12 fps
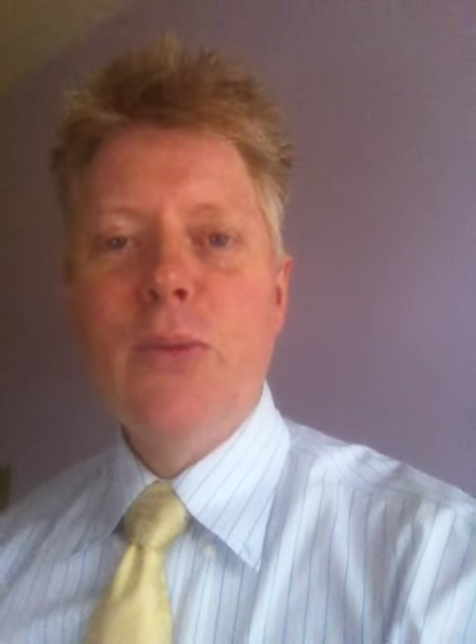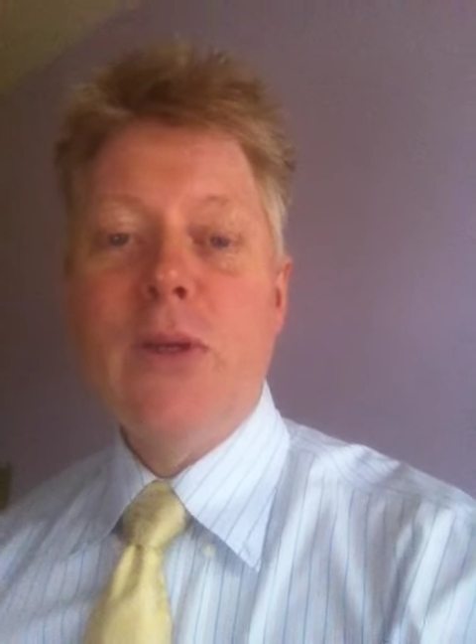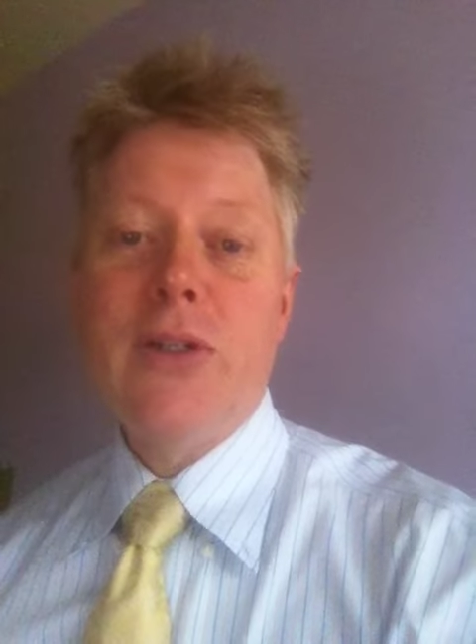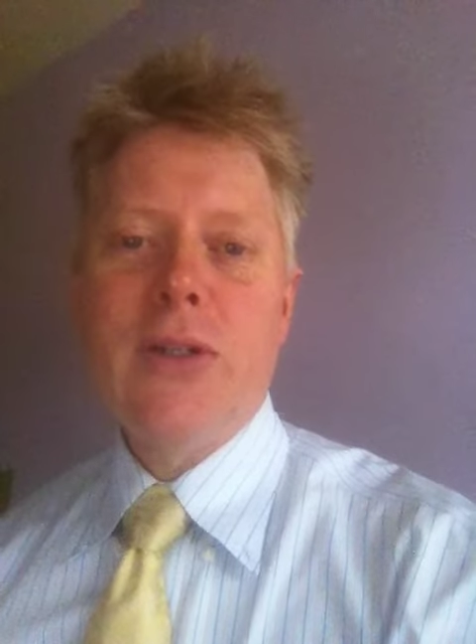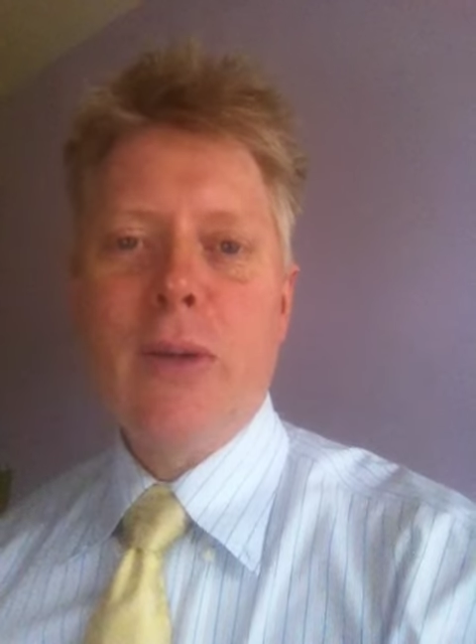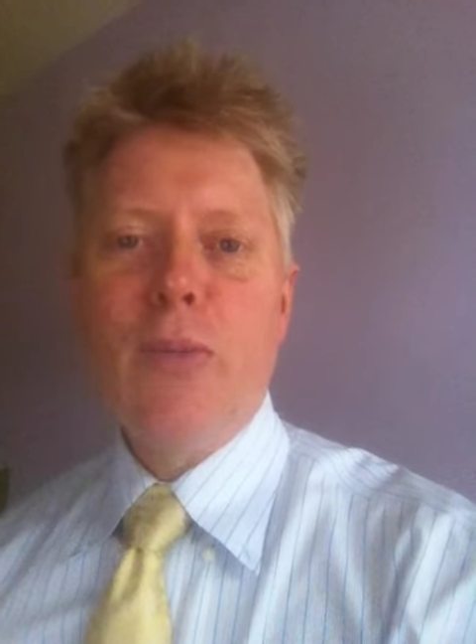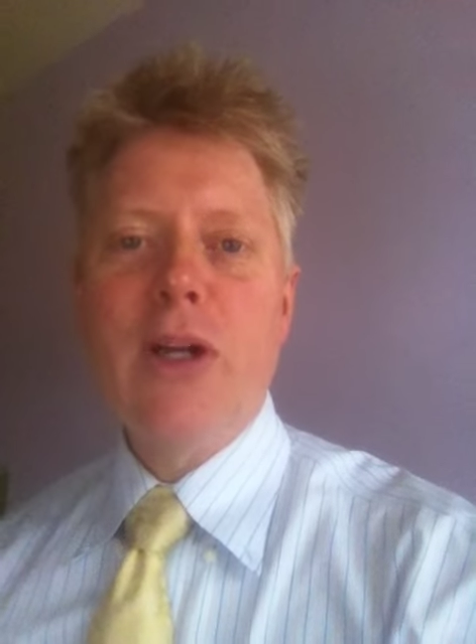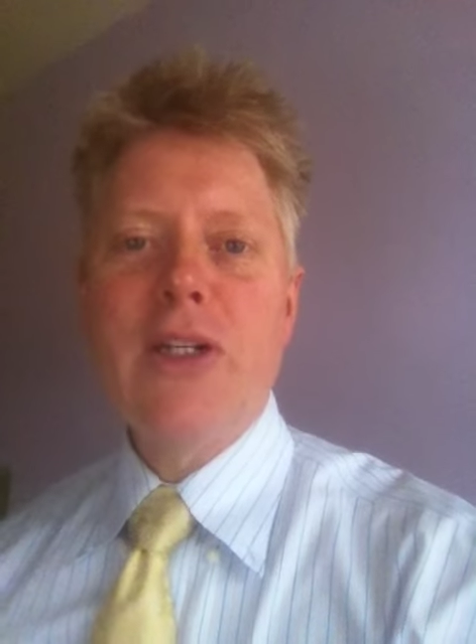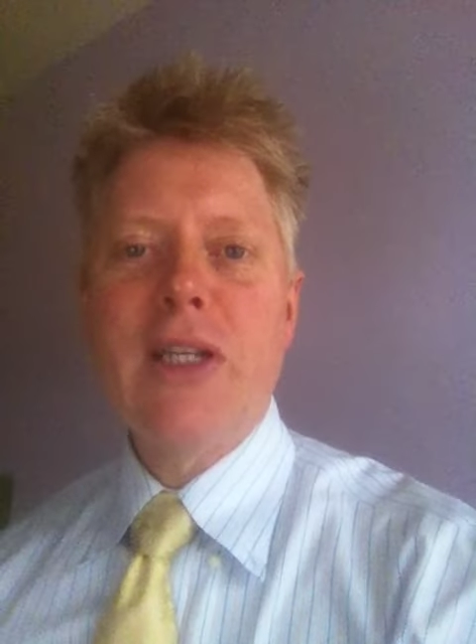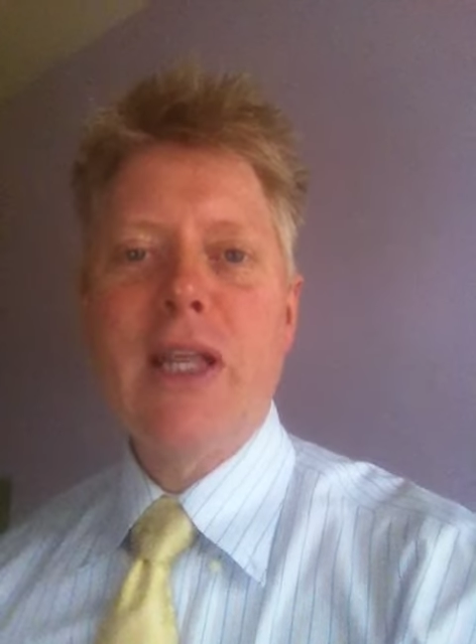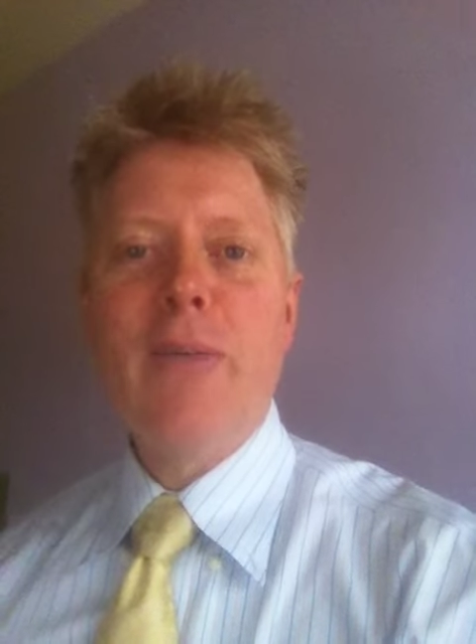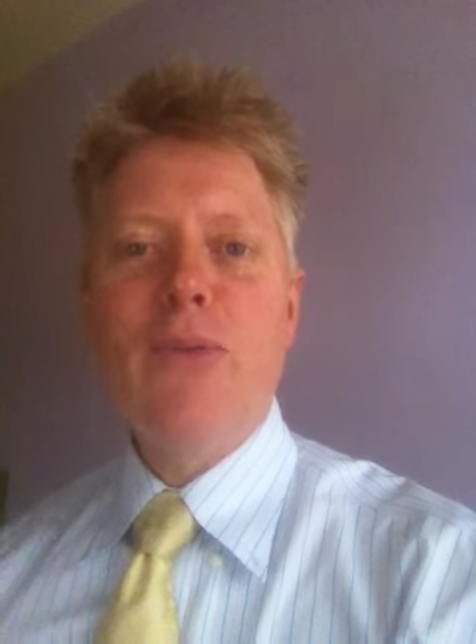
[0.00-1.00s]
which I'm
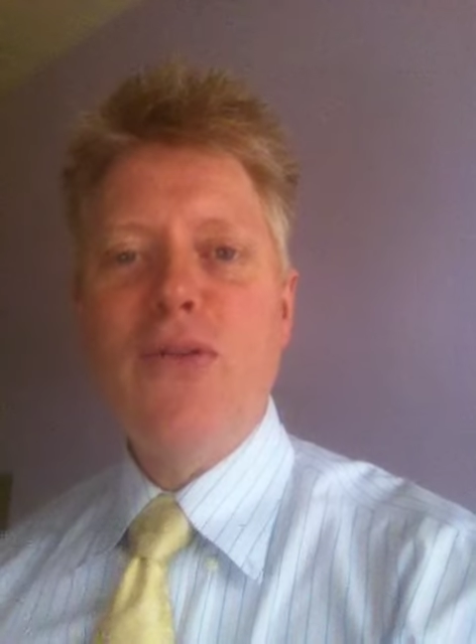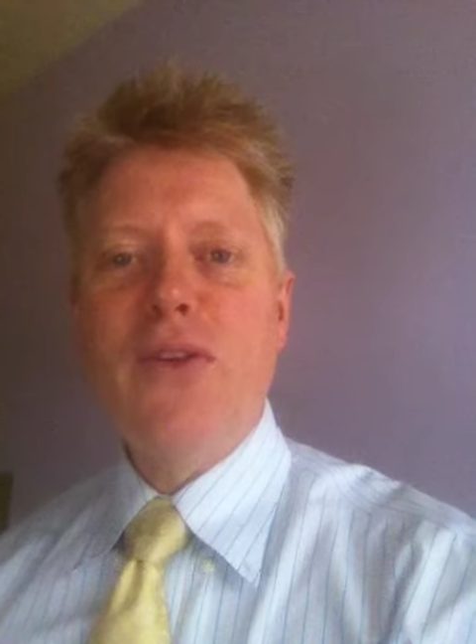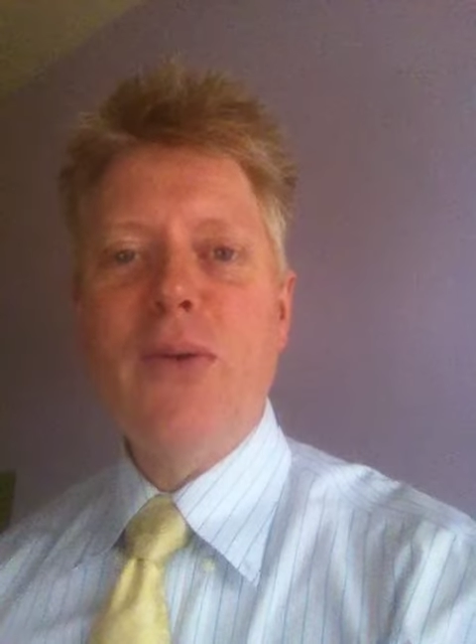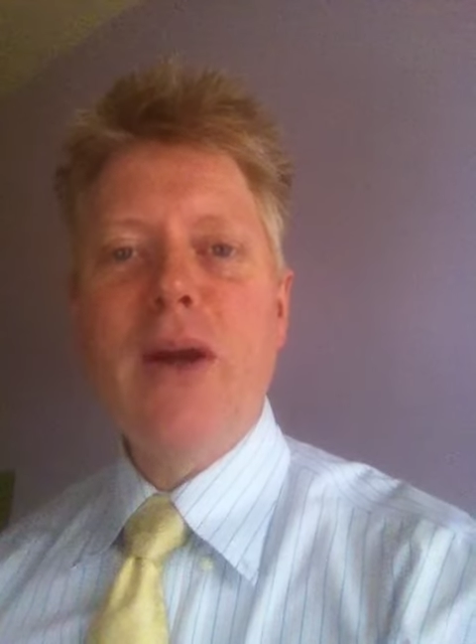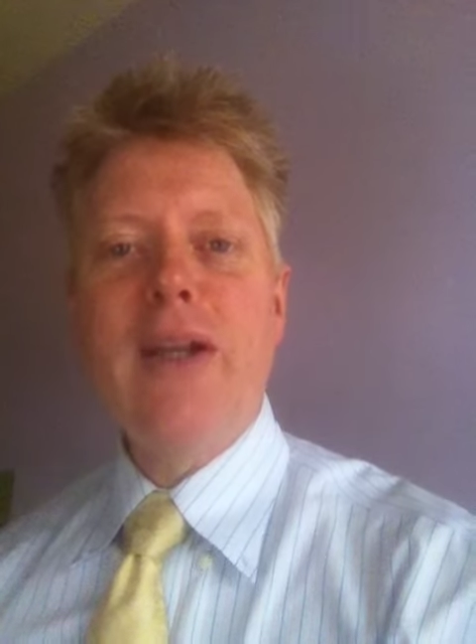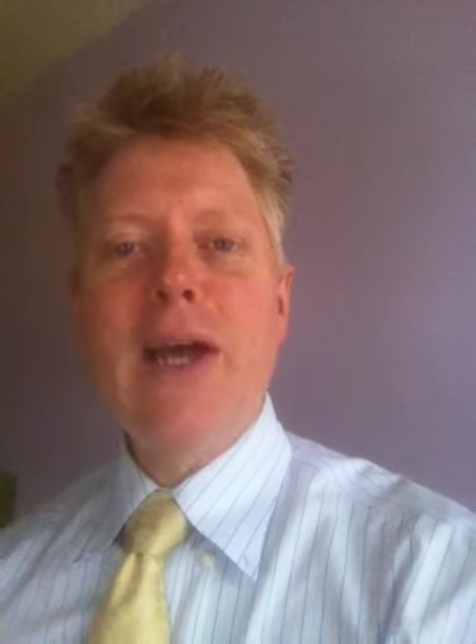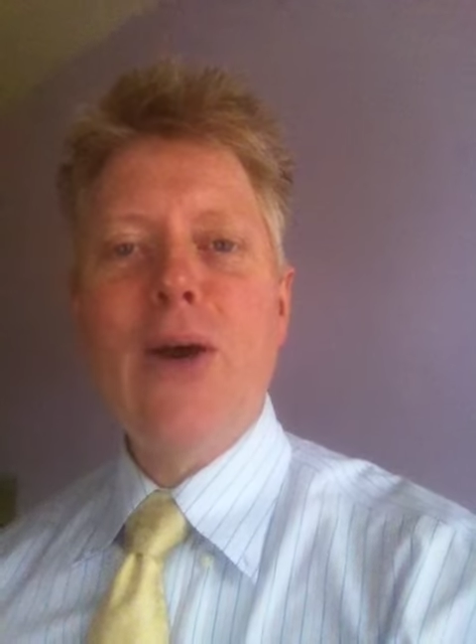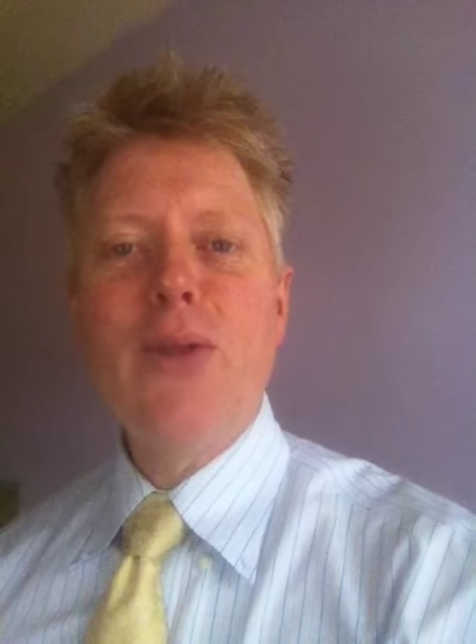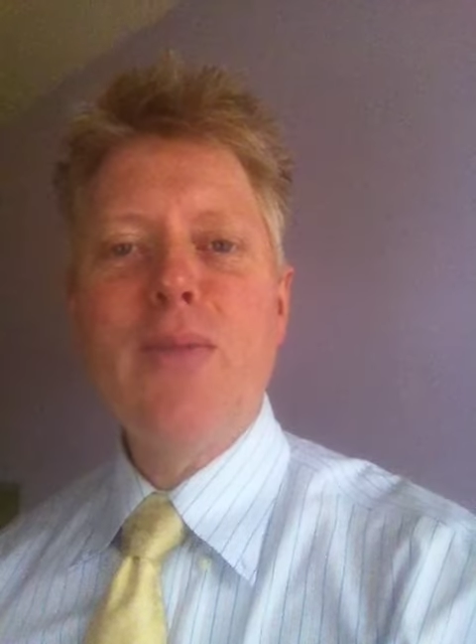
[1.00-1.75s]
watching that movie right now